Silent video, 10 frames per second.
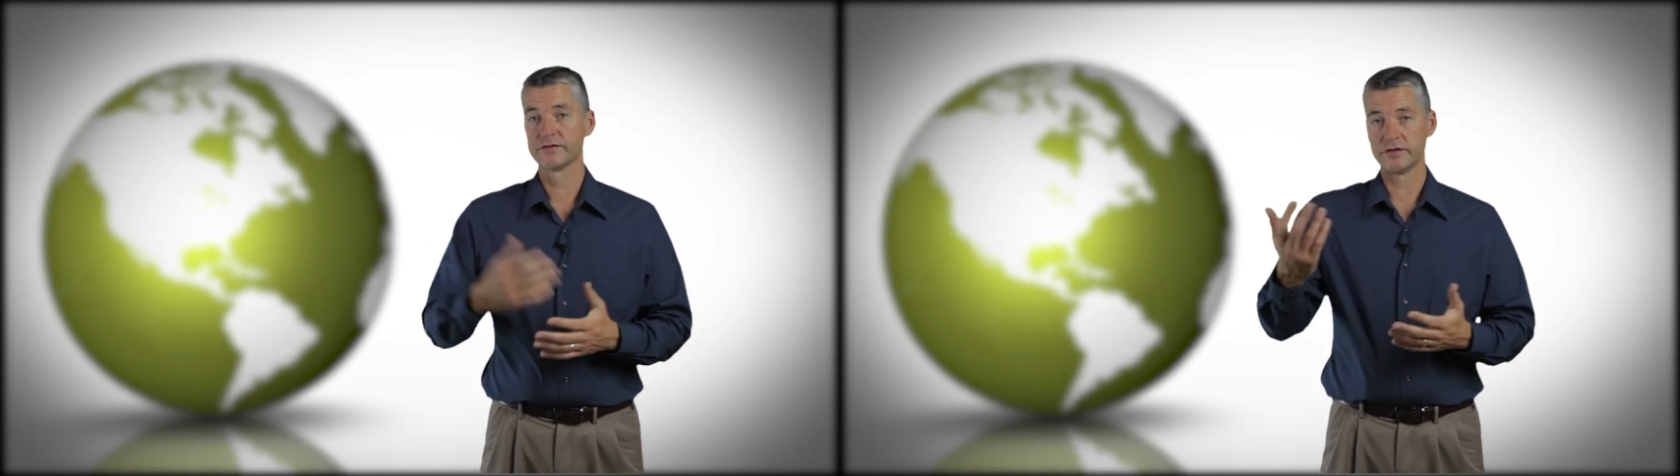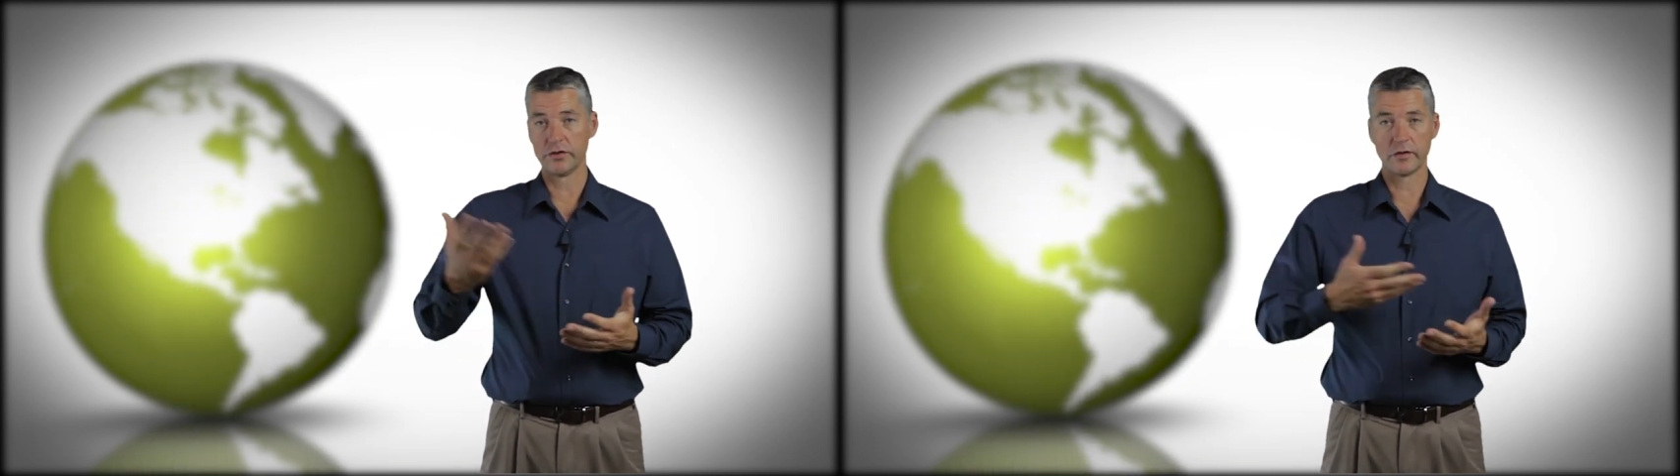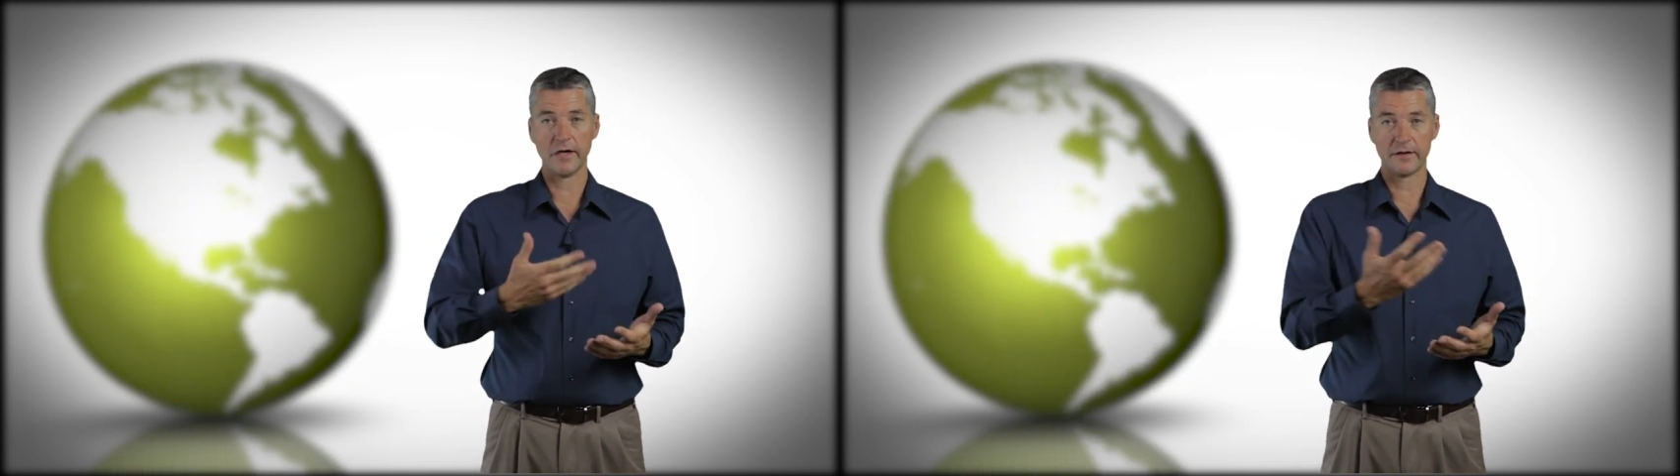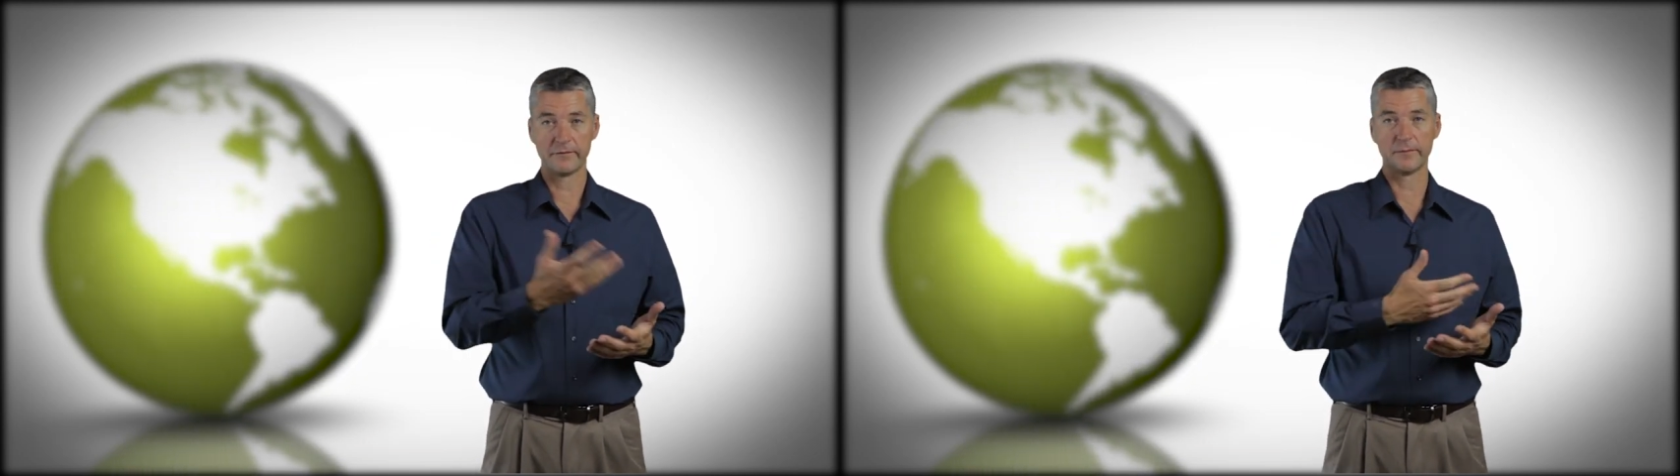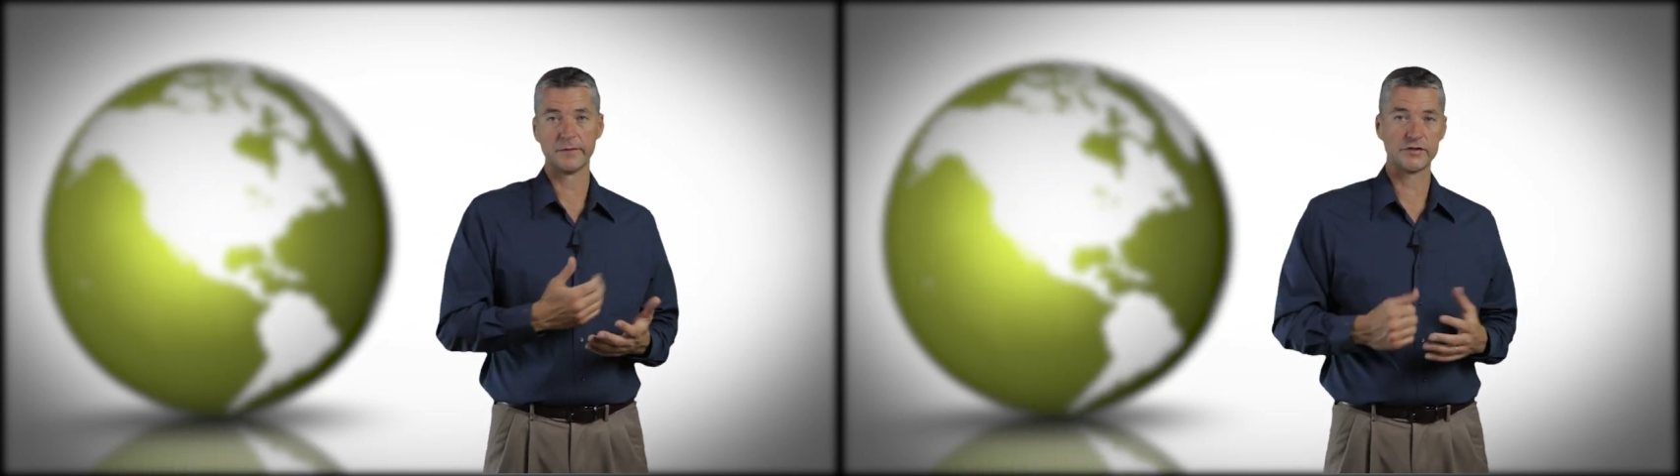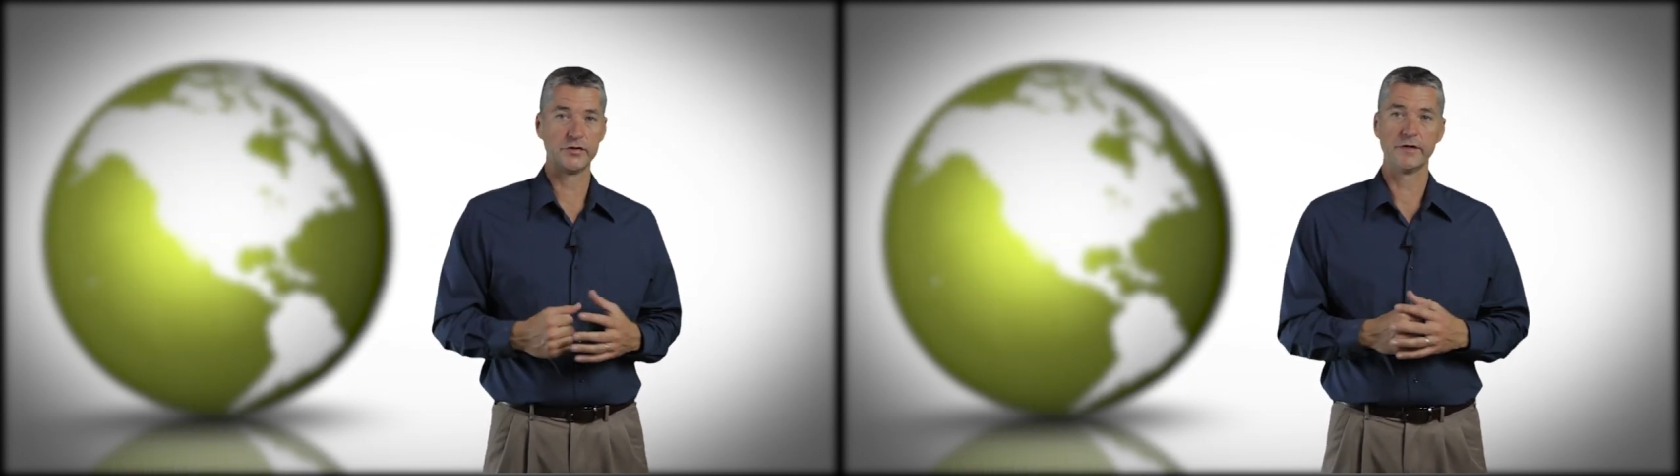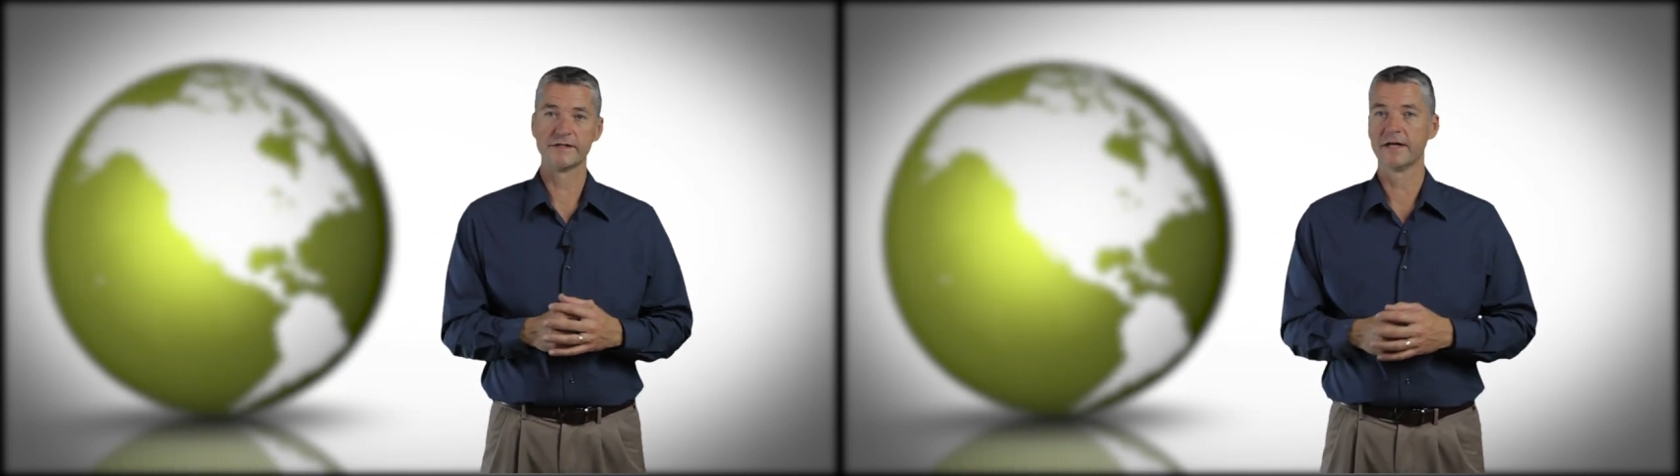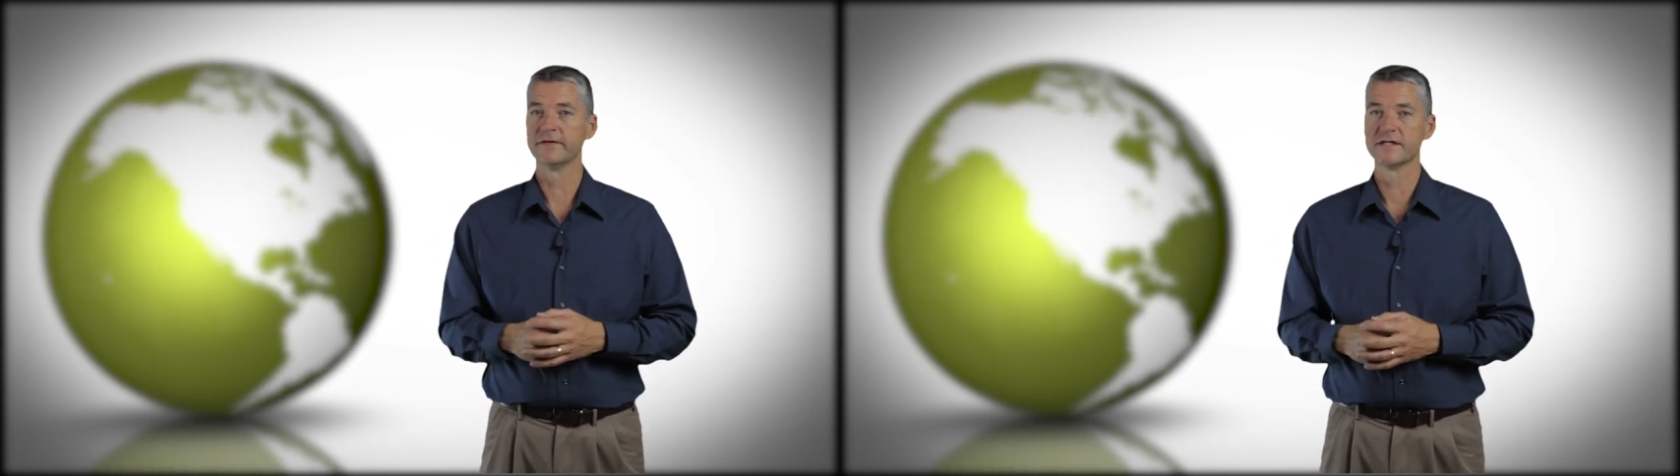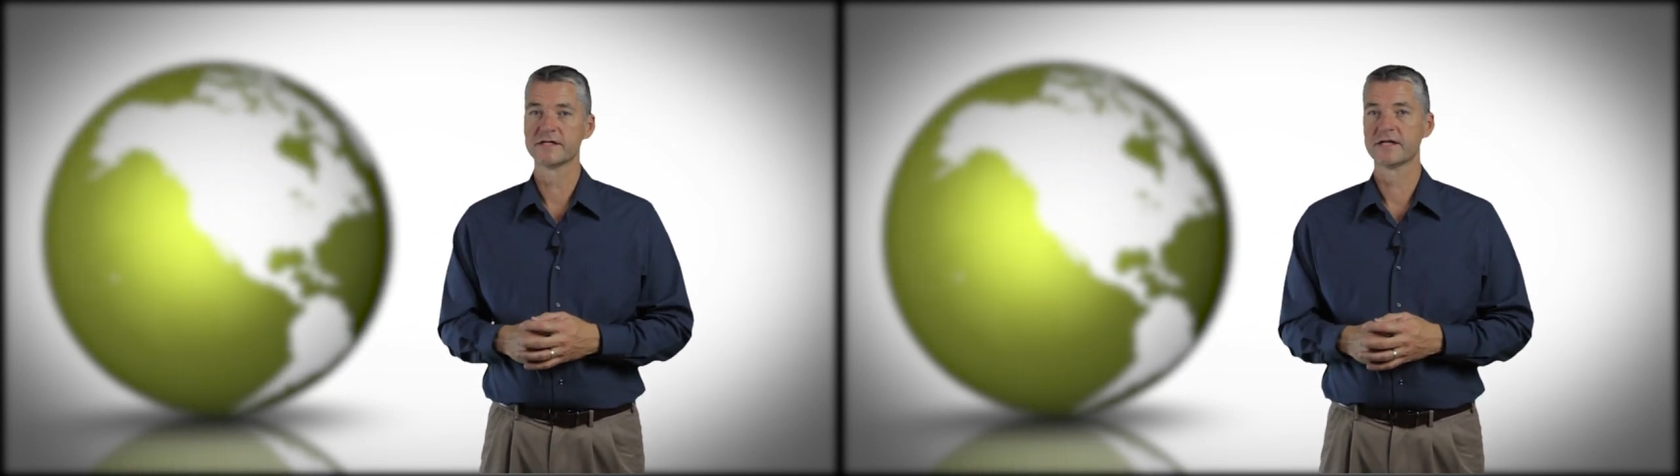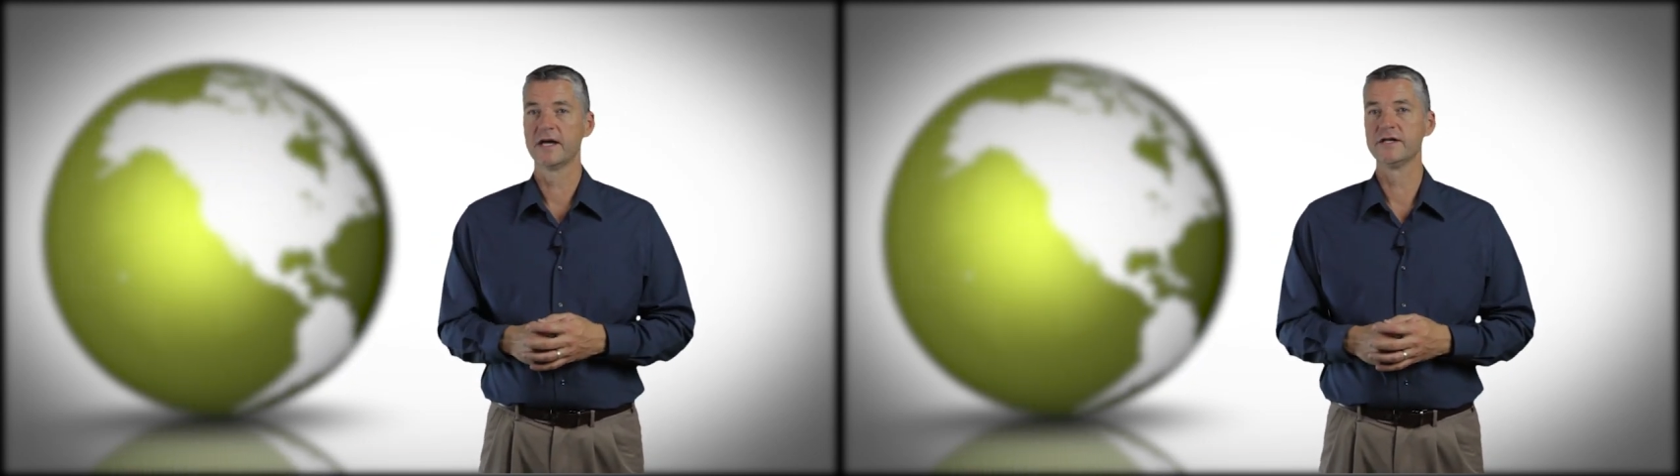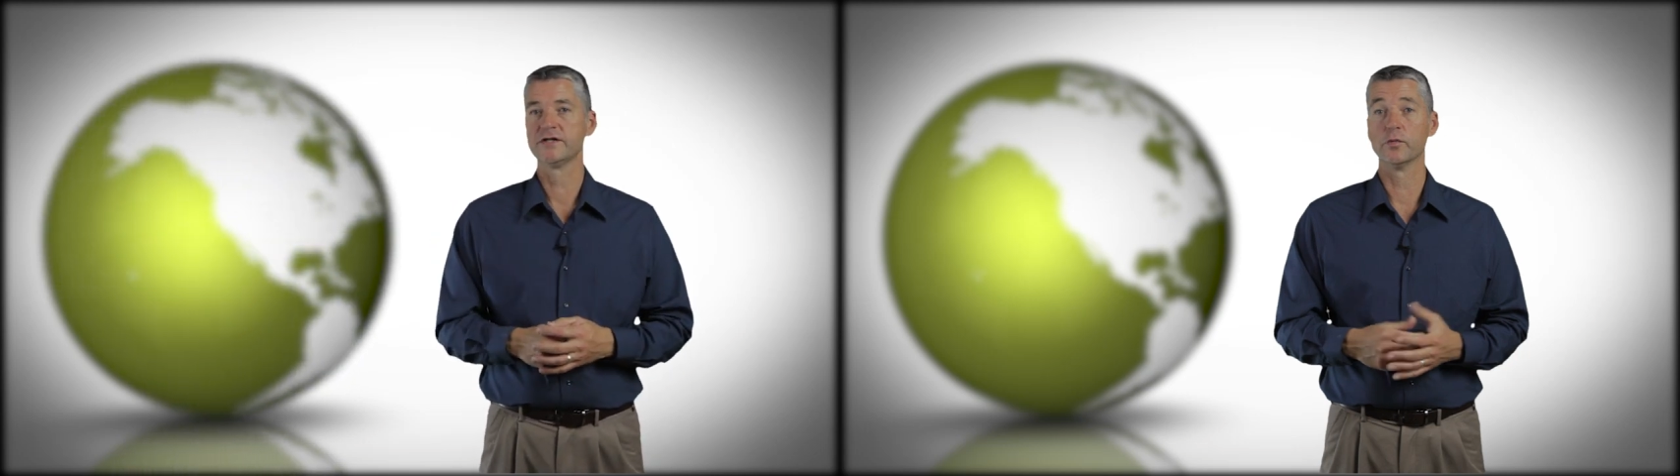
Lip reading: that you collect from the students at this stage,